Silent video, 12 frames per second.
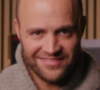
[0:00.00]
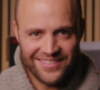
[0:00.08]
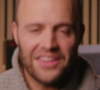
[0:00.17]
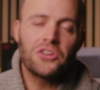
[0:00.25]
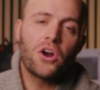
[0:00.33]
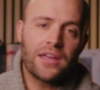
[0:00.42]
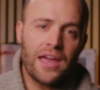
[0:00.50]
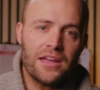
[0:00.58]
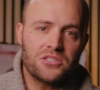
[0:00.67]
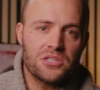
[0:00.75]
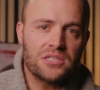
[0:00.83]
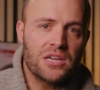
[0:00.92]
The Dark
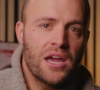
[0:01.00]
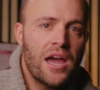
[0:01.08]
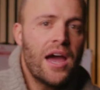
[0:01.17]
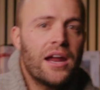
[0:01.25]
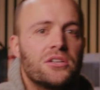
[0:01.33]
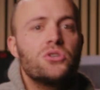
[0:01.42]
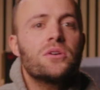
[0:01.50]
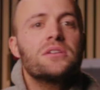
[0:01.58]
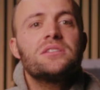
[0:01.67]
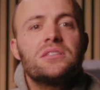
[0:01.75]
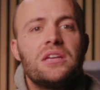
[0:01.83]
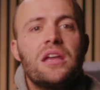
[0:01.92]
Ages. As you
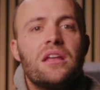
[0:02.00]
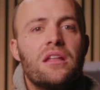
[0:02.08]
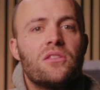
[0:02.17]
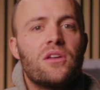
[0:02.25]
can see,